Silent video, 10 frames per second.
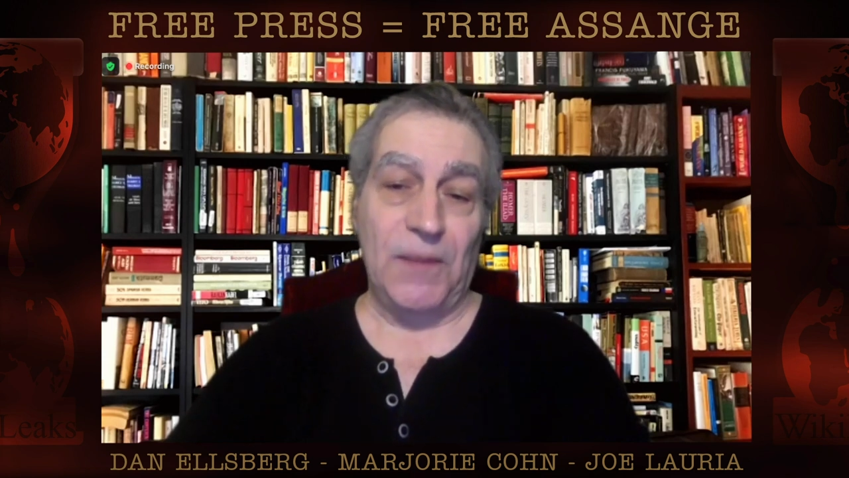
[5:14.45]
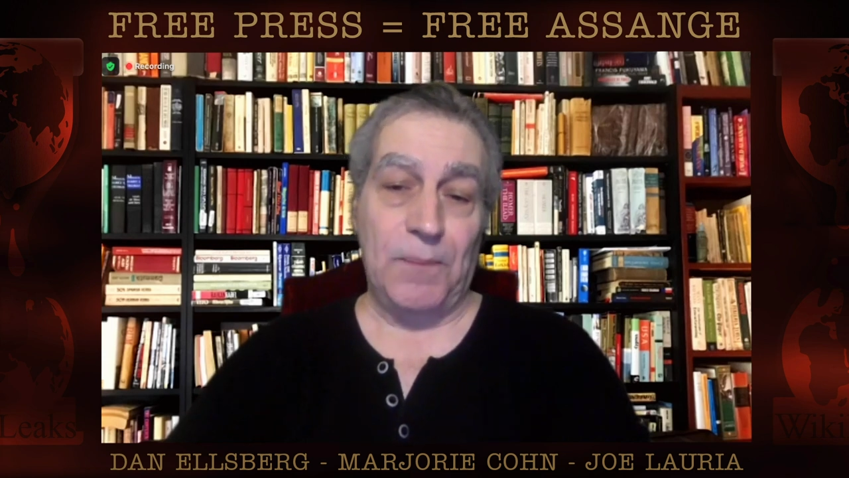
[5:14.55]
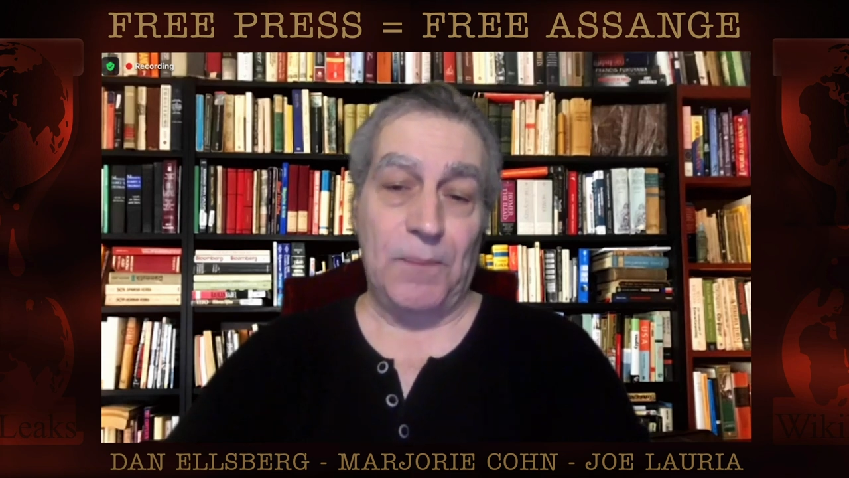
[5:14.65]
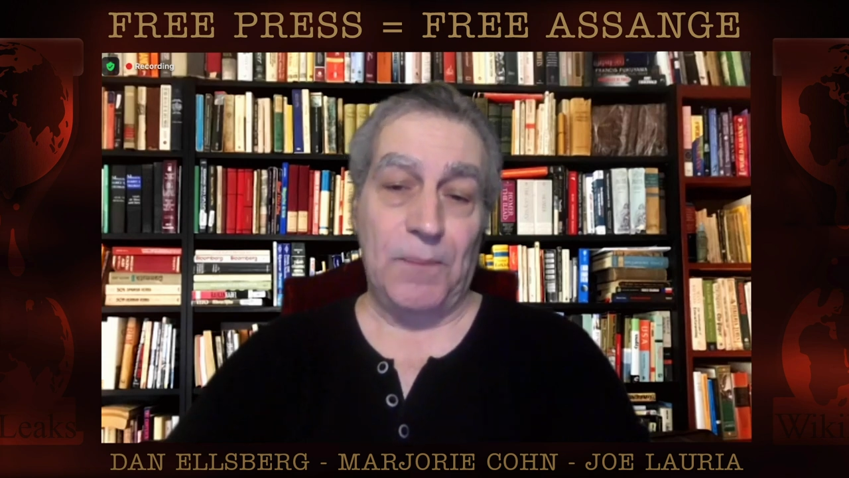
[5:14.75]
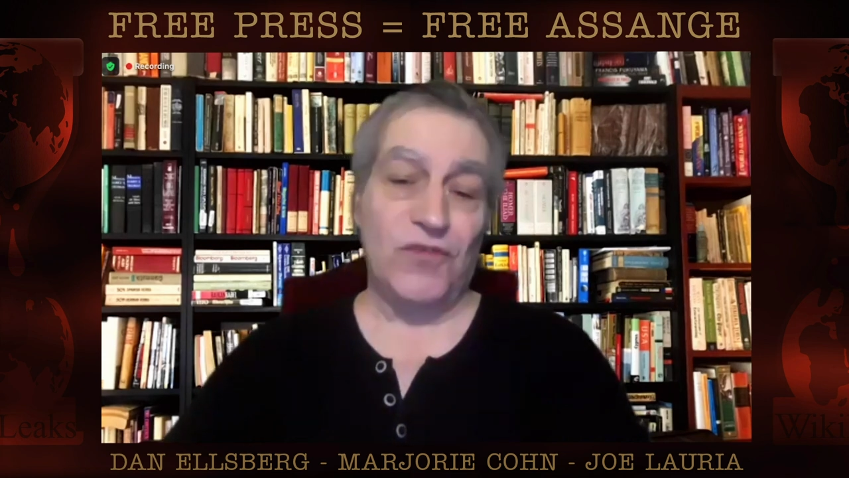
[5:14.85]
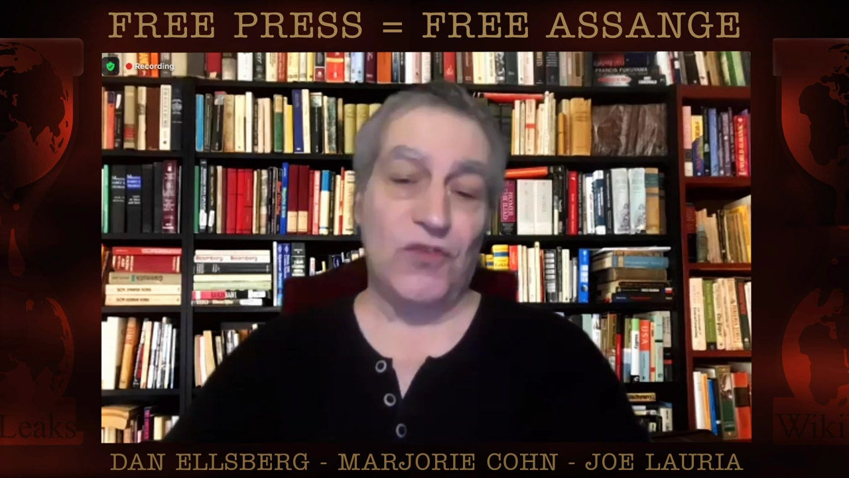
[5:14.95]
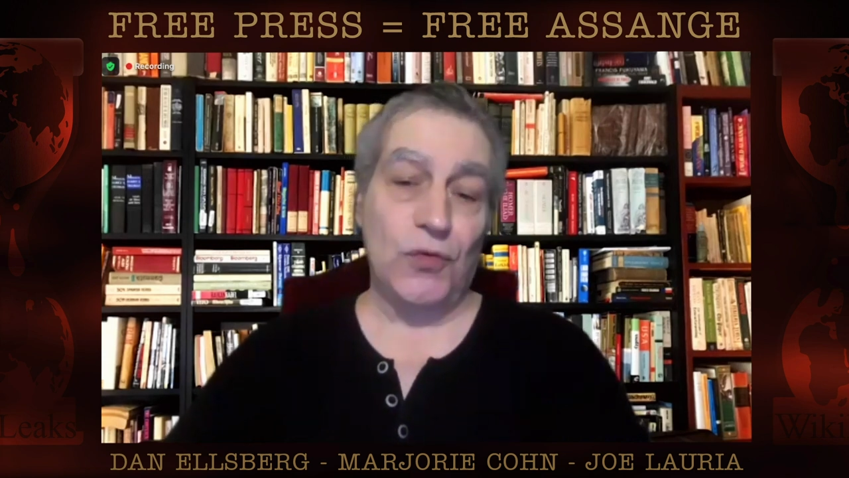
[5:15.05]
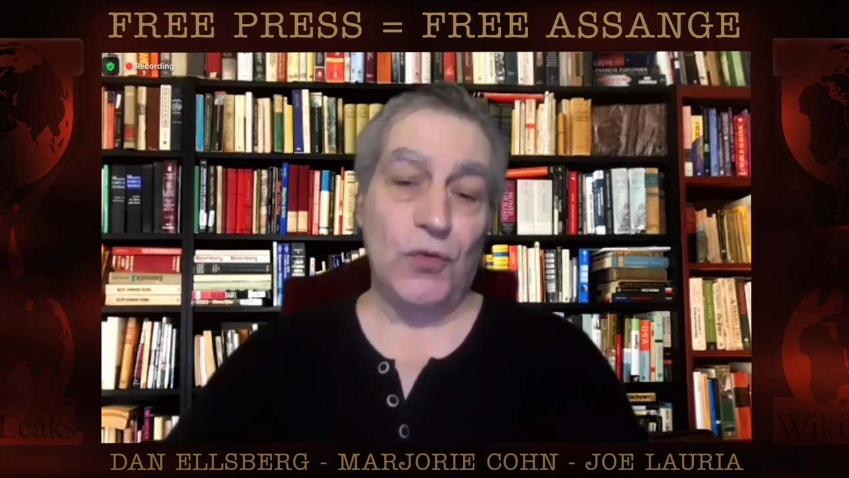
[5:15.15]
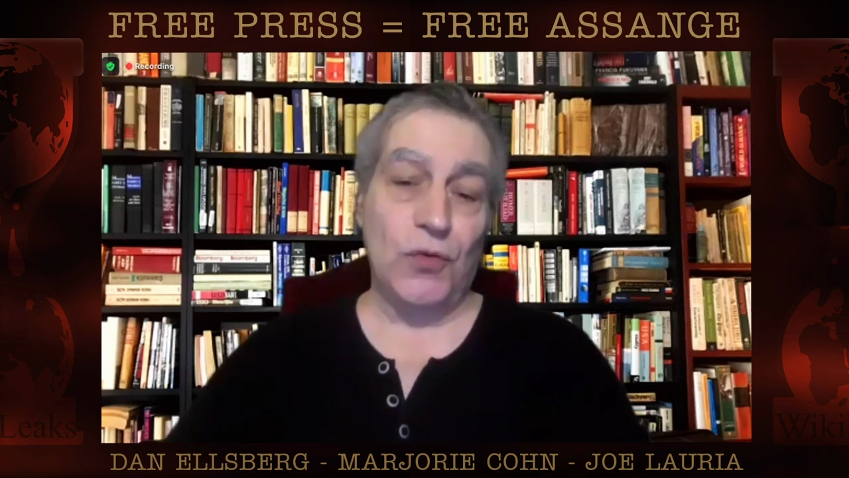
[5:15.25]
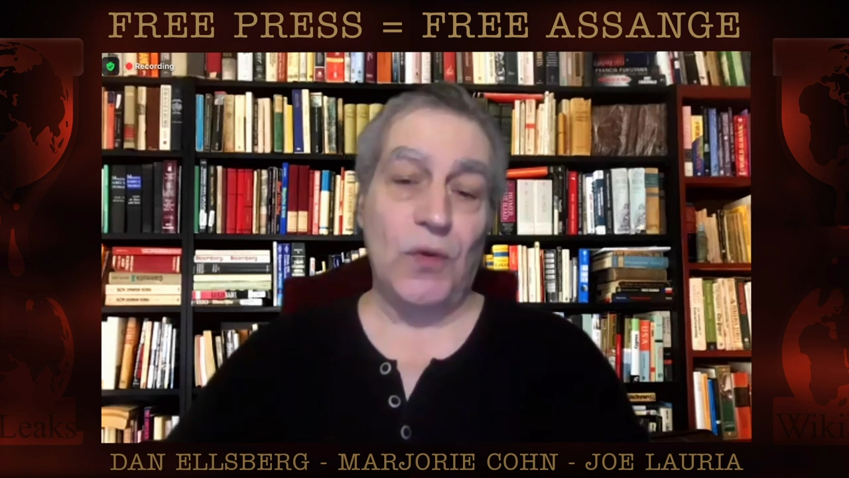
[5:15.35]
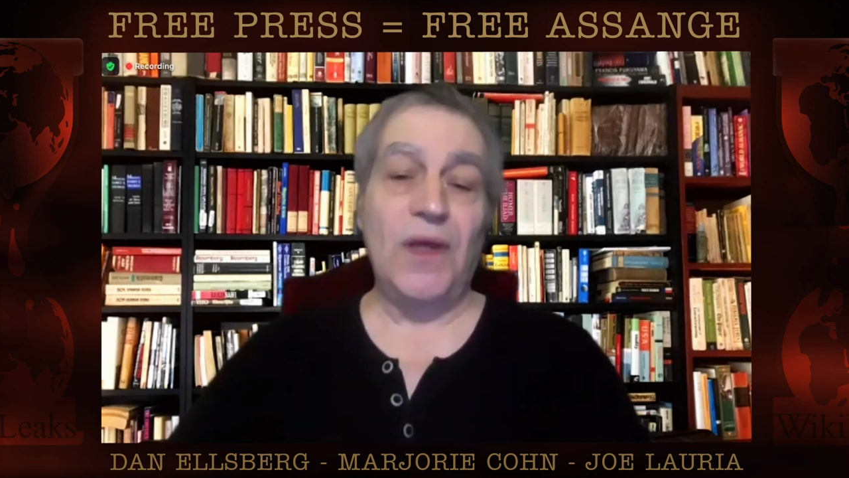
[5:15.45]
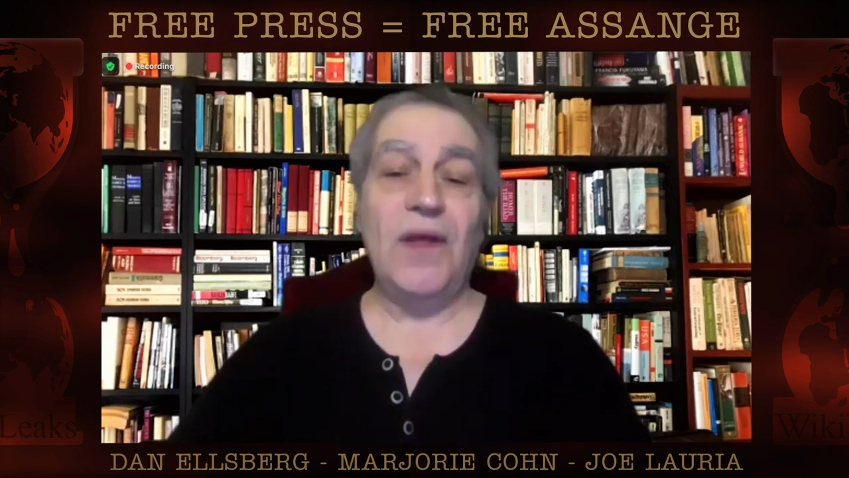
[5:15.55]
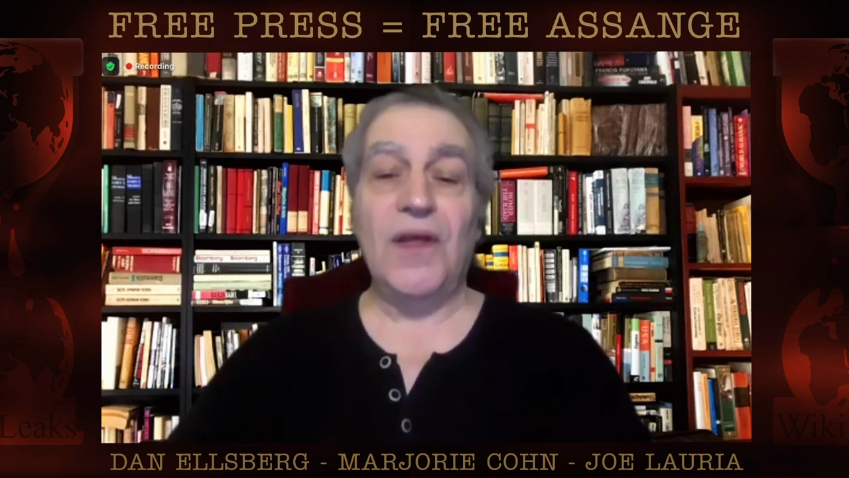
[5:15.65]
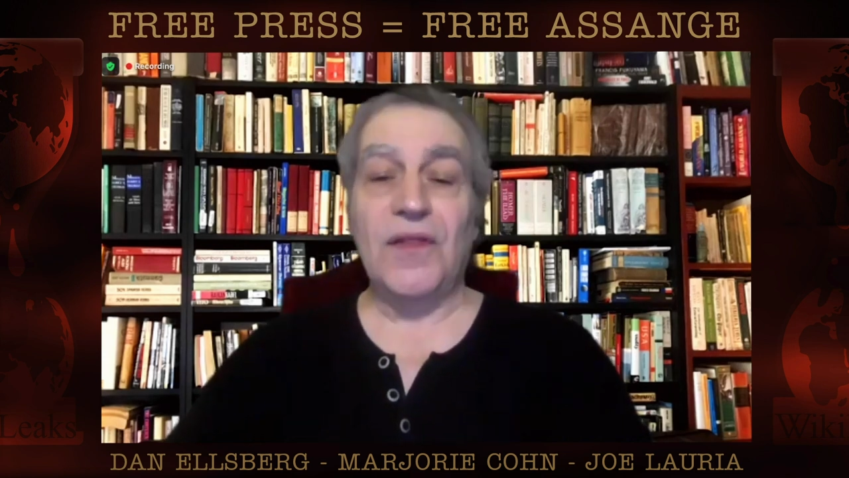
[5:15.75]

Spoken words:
many people believe, to